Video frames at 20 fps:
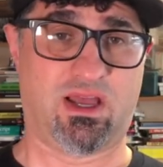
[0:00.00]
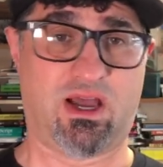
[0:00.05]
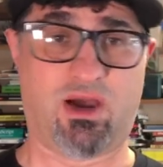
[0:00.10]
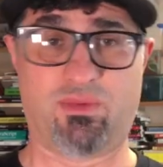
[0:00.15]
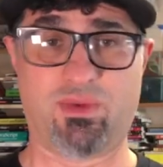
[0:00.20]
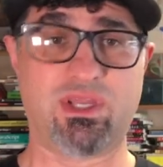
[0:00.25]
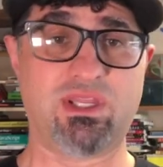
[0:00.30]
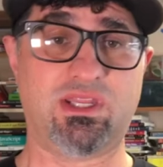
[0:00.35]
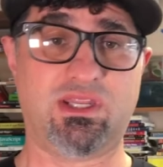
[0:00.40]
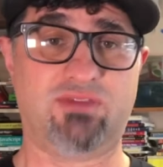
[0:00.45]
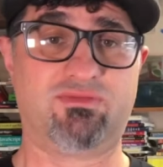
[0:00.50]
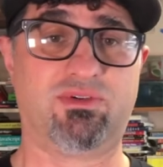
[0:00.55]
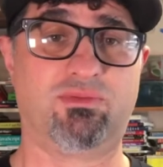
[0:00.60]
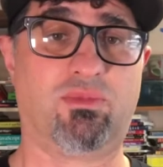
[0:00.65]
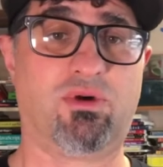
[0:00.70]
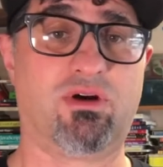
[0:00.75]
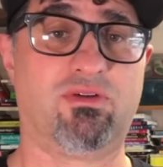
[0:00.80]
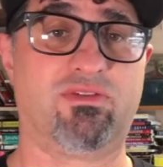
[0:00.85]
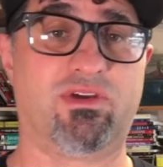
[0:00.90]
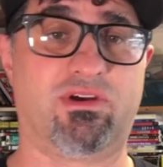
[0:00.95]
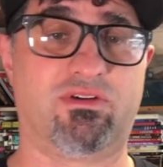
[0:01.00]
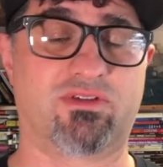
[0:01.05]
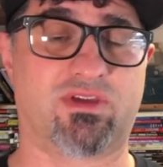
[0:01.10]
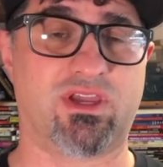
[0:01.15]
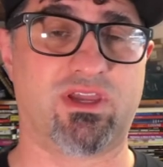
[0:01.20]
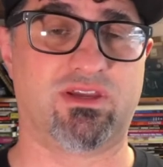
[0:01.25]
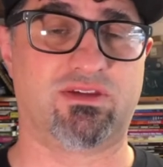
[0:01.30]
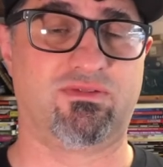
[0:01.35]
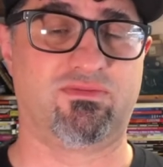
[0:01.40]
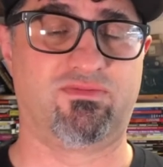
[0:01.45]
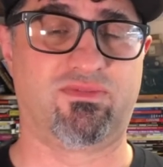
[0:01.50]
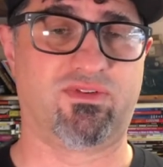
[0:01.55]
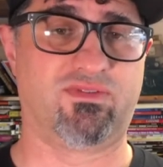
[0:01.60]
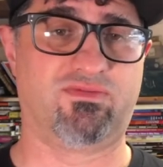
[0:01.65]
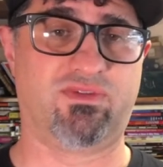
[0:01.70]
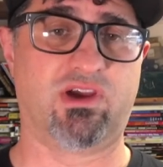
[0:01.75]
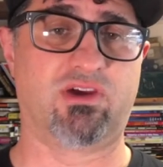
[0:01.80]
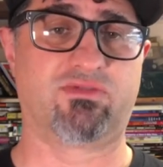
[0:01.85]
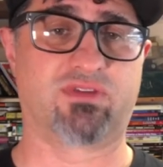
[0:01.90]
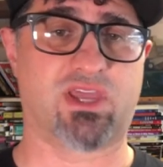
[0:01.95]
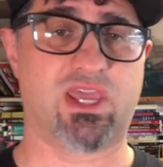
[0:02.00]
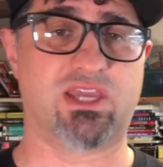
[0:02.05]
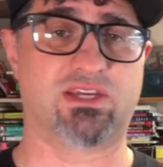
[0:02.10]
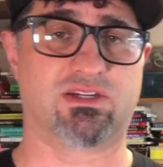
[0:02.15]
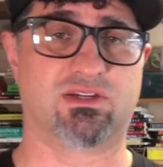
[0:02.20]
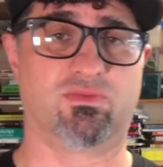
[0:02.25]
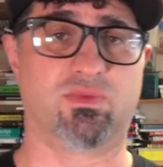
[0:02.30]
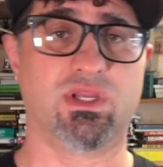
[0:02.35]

we need even more verification.